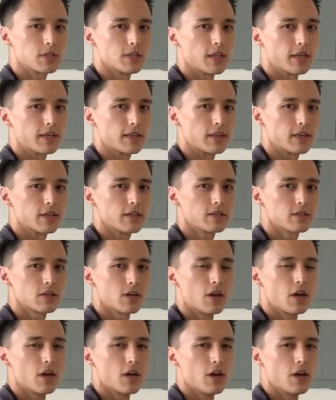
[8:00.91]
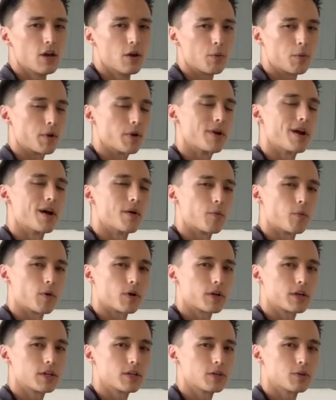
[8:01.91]
like this, where you're not
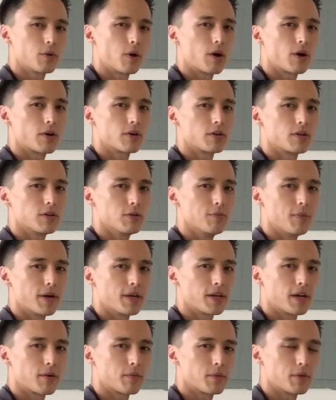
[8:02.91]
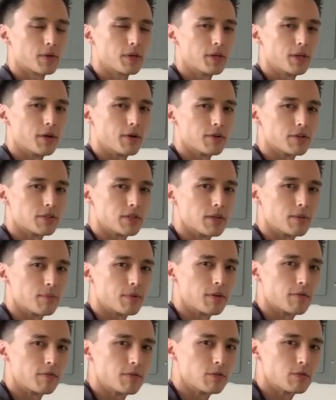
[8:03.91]
working too hard, you might not really notice it. But
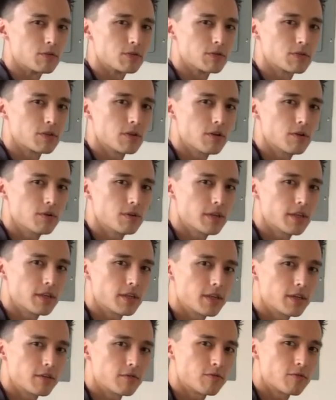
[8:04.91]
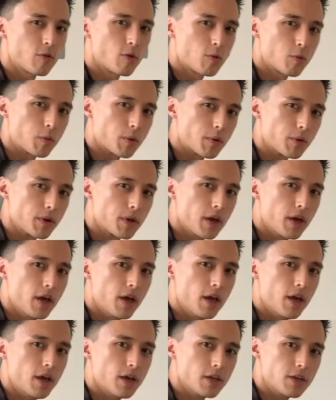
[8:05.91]
if you slowly lean forward,
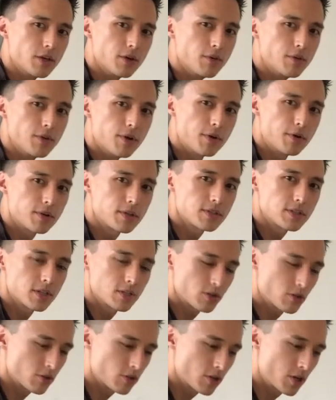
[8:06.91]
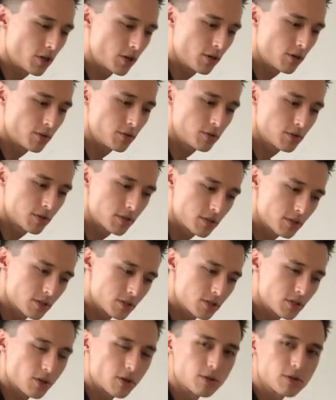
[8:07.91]
you'll notice that your toes
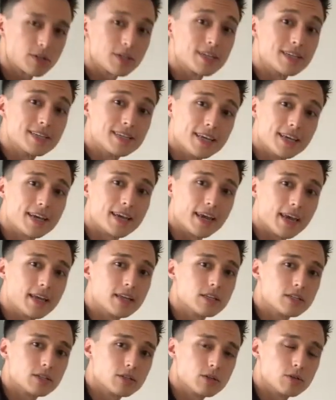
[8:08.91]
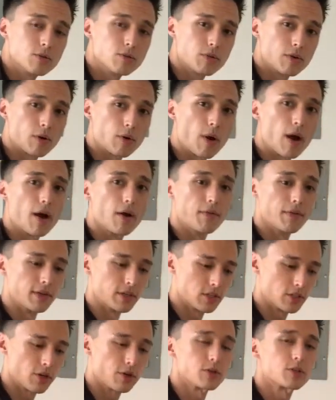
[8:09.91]
start to dig into the ground. They
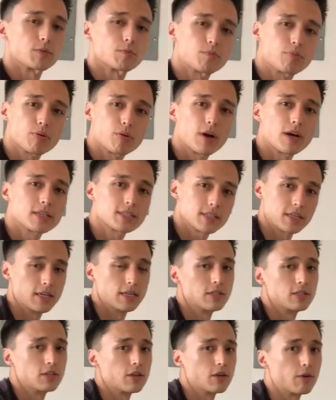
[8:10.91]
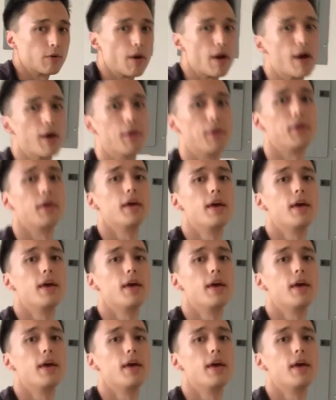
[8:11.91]
start to press into the ground.